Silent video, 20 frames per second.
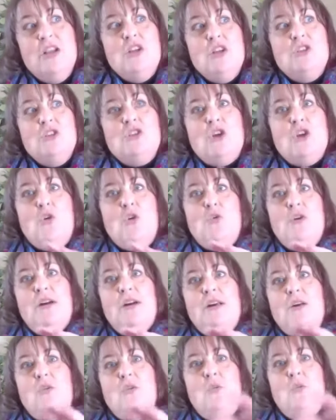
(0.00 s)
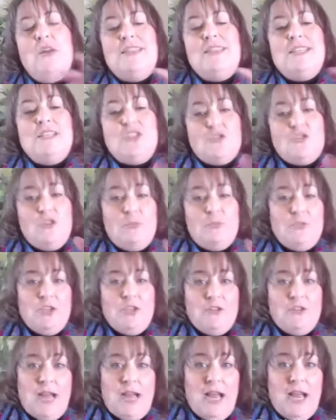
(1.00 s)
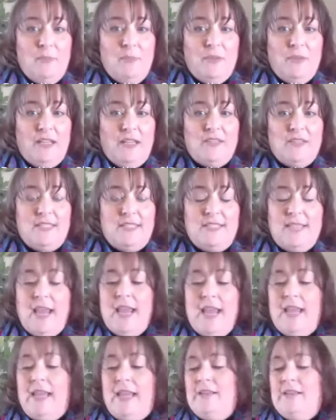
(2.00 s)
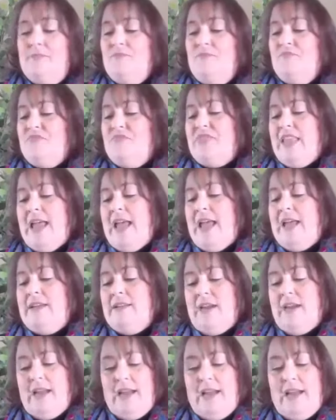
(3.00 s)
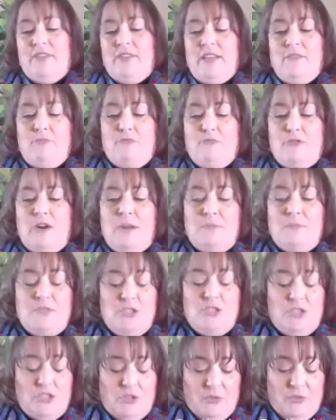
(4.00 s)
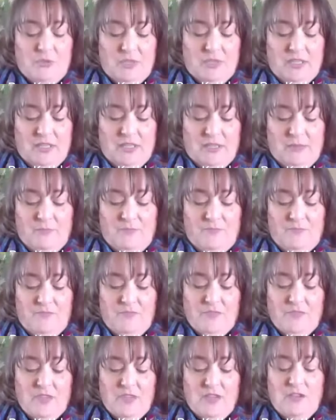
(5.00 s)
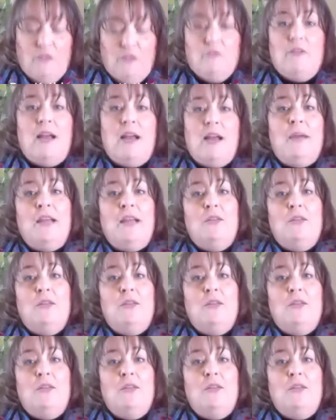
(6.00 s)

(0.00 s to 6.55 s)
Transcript: So what this scripture, I believe, is saying, and I have to give props to Rabbi